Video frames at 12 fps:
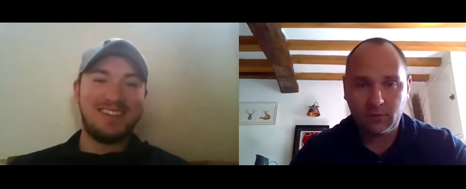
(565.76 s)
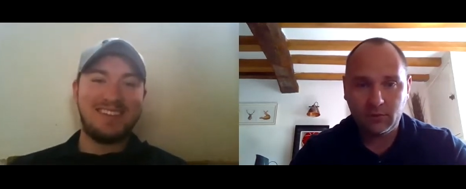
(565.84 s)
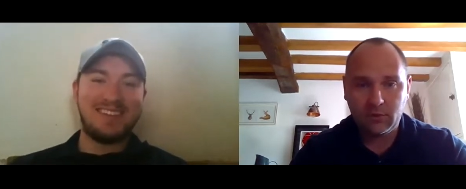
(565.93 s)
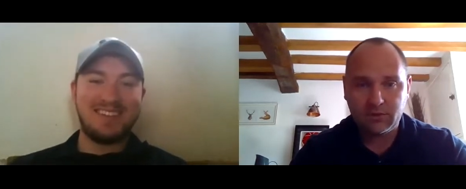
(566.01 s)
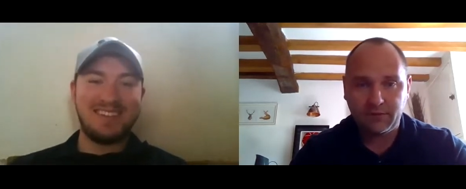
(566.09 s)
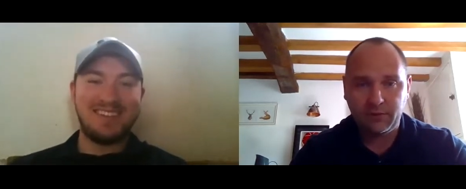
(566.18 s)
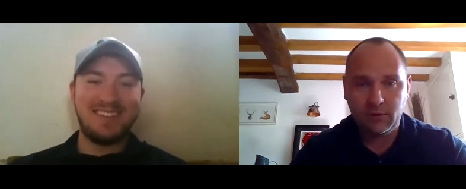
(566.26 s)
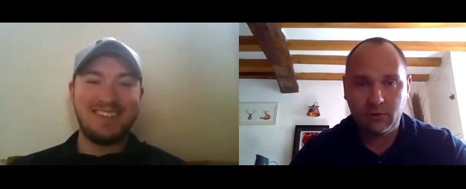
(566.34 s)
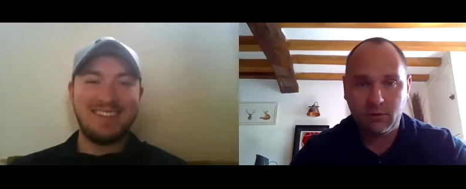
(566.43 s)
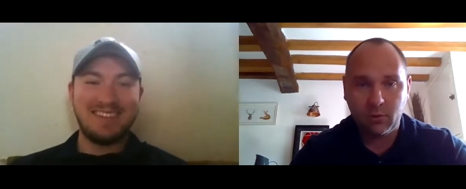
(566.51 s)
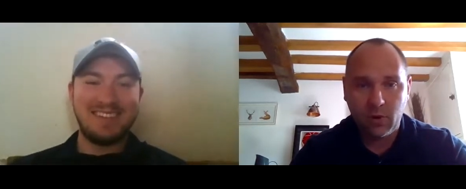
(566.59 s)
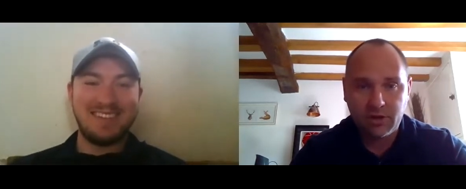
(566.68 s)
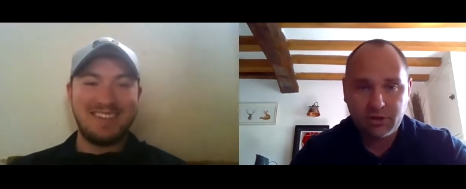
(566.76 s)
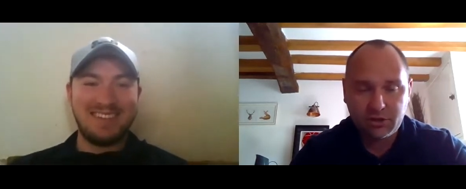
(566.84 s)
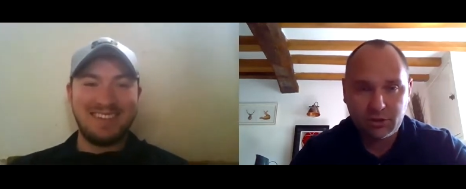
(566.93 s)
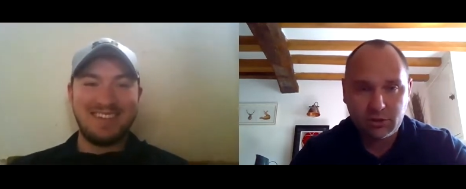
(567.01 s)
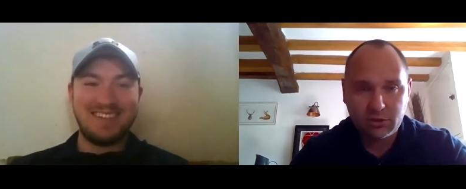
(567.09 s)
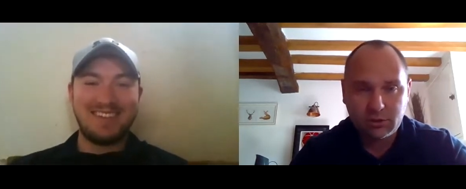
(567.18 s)
Speaker 1: there's a few
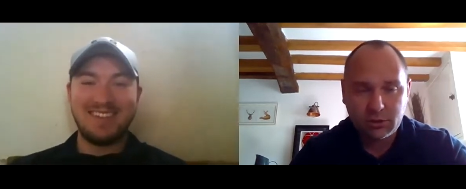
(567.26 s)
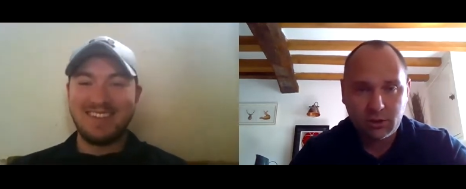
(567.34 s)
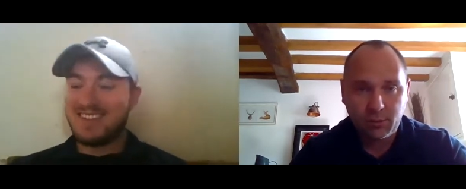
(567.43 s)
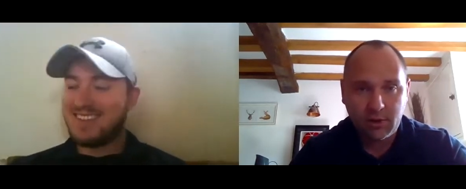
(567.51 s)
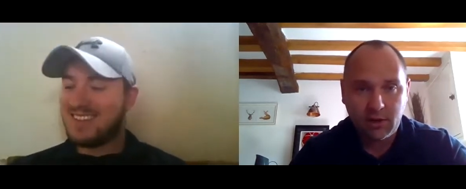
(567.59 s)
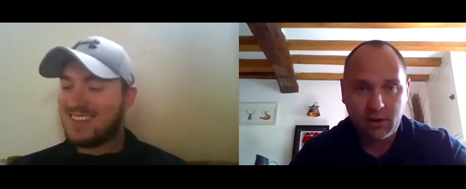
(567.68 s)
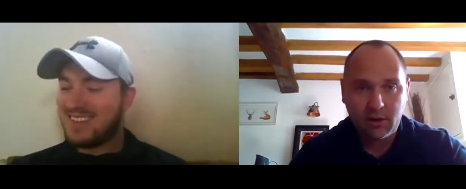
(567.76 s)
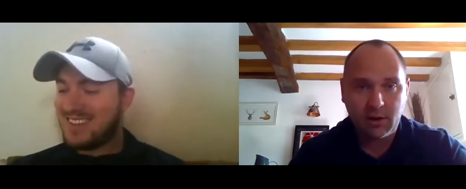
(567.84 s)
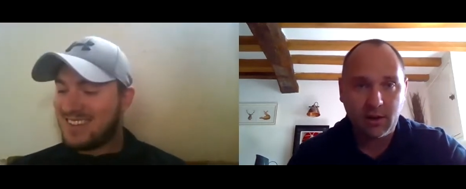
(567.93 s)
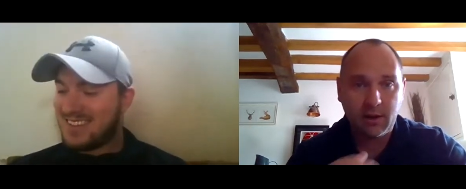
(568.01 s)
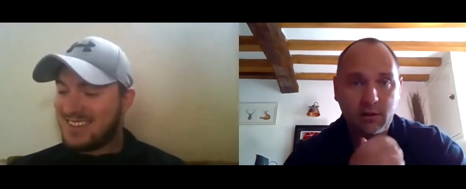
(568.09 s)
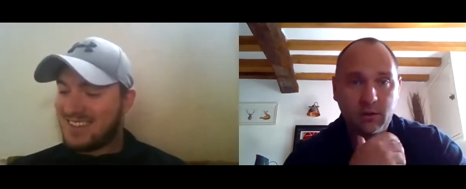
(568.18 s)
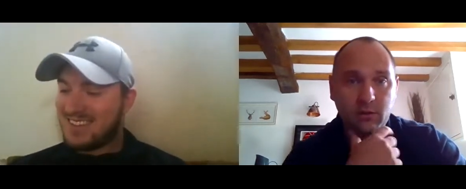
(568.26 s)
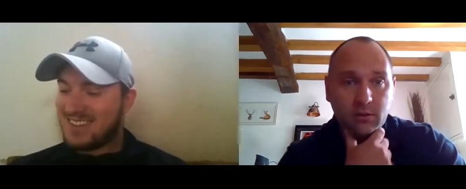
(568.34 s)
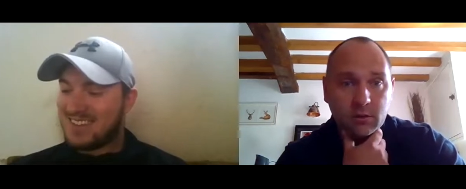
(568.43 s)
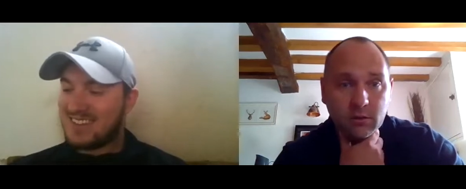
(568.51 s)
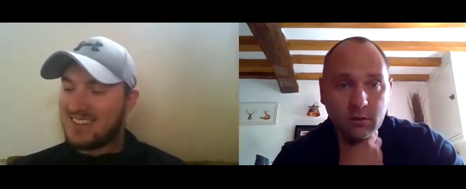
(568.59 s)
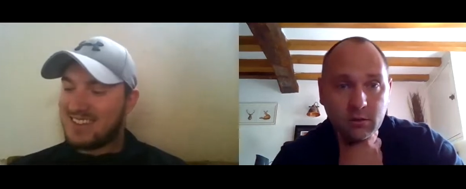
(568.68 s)
questions coming in here.
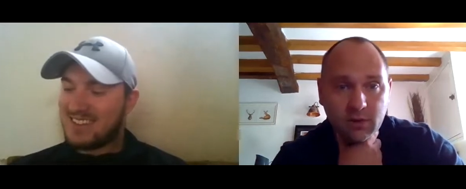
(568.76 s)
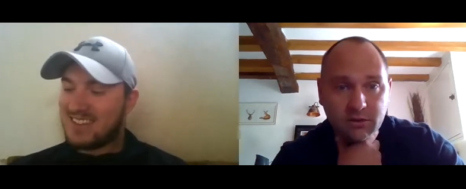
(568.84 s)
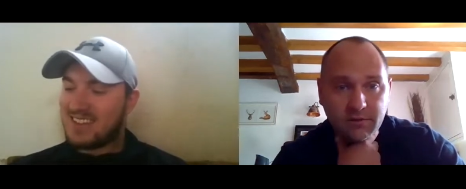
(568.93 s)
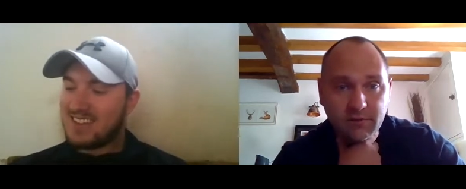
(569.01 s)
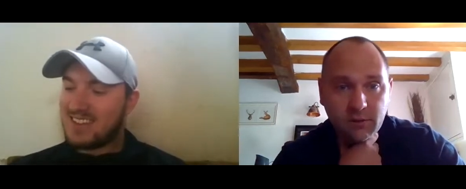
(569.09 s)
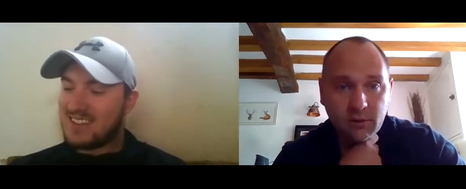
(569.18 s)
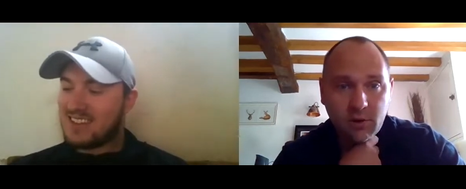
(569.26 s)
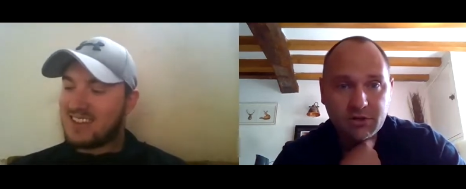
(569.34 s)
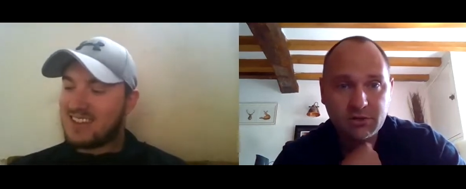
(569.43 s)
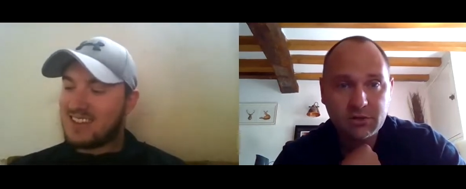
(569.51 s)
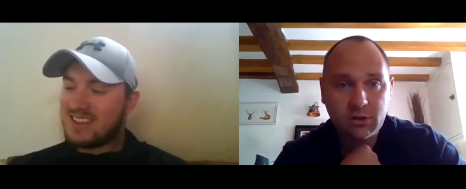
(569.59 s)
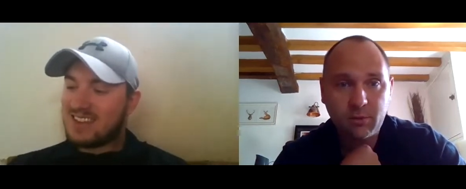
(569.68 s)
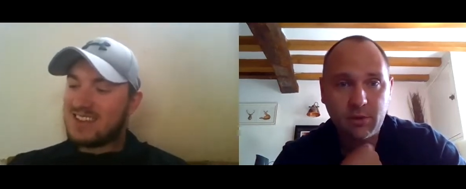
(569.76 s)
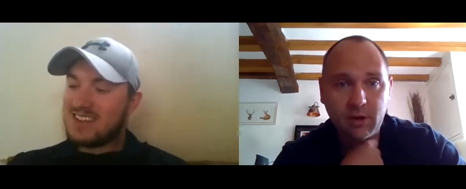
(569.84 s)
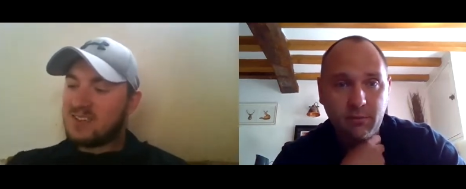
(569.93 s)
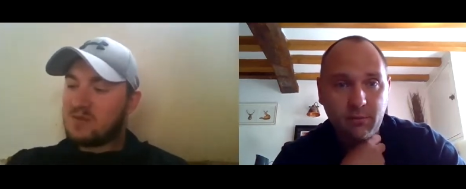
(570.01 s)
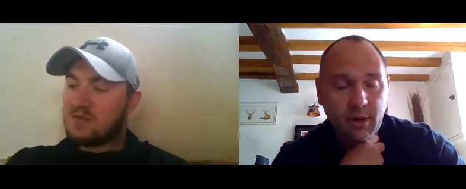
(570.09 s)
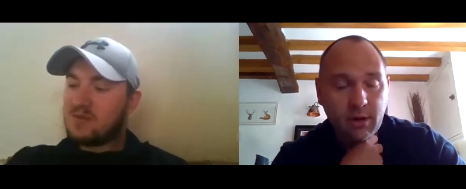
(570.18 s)
There's a few questions coming
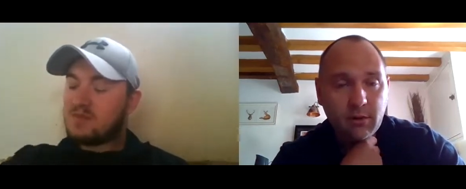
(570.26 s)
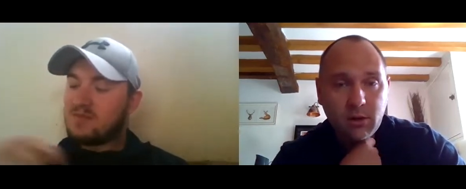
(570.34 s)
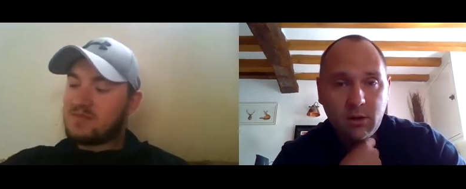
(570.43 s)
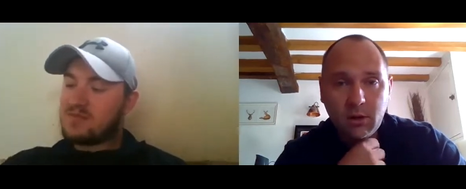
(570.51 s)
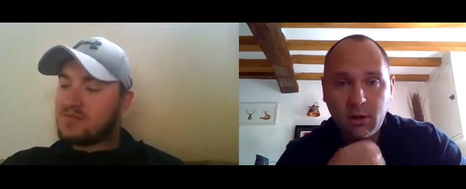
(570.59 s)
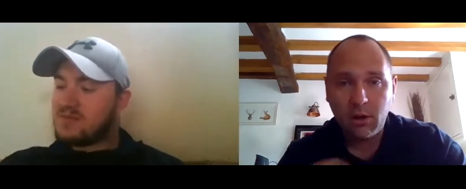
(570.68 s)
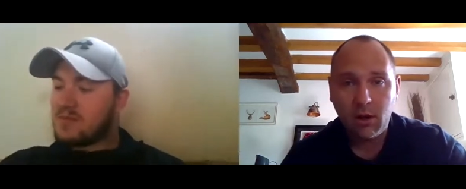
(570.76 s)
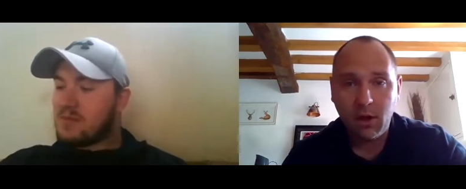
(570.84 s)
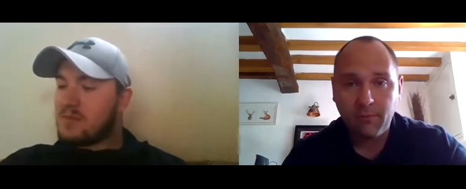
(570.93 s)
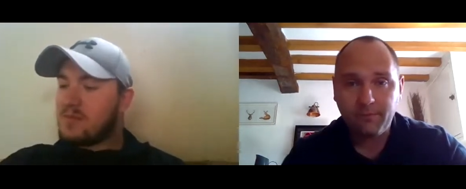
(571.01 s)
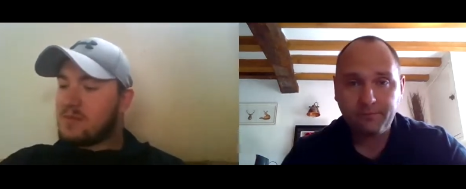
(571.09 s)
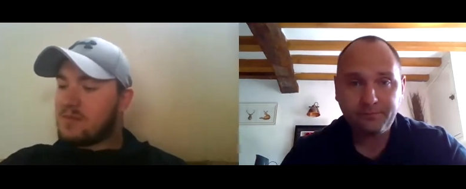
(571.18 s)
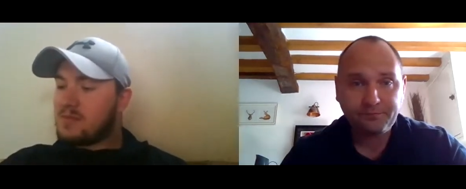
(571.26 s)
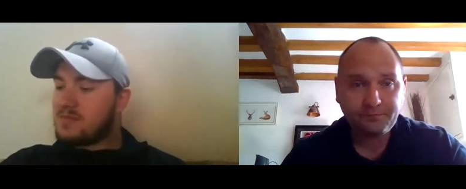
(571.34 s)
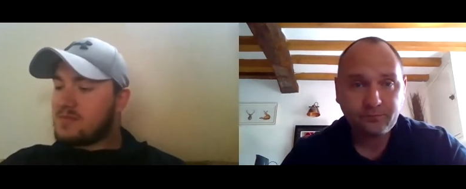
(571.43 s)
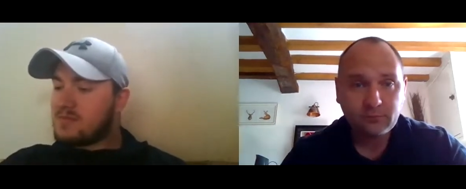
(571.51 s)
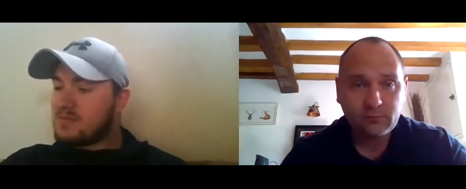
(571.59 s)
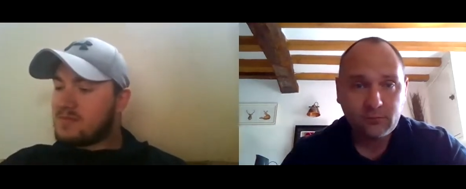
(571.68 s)
in, Ben. Um,
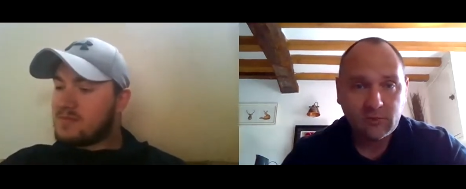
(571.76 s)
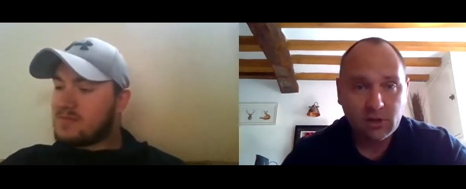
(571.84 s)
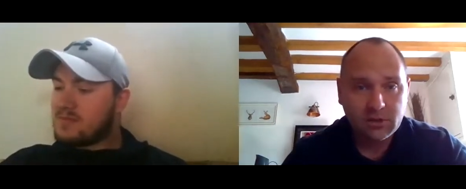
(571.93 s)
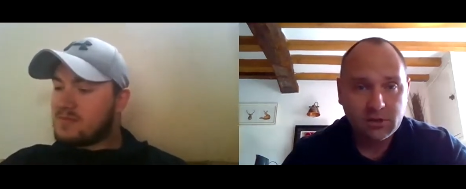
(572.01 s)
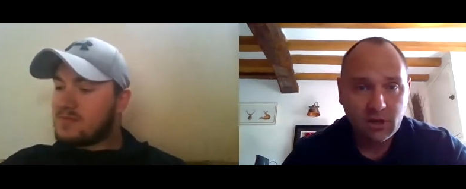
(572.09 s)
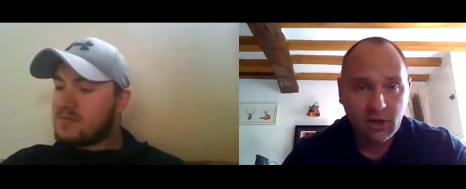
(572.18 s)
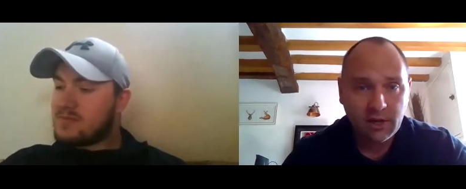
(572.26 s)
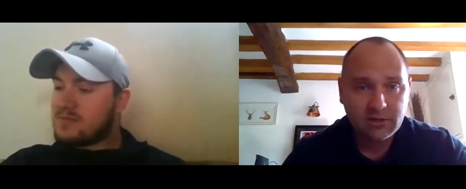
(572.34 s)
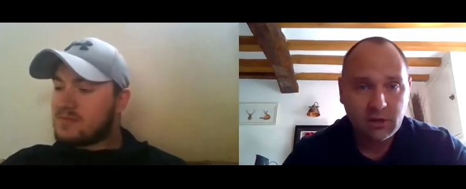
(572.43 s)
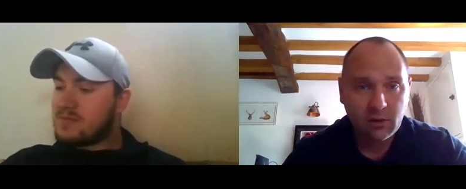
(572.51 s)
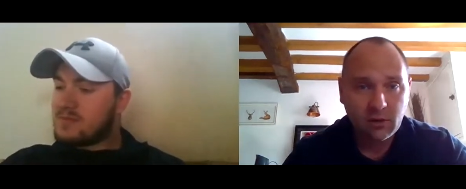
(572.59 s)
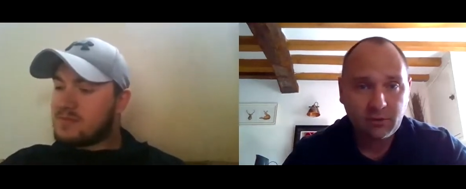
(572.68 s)
so let's go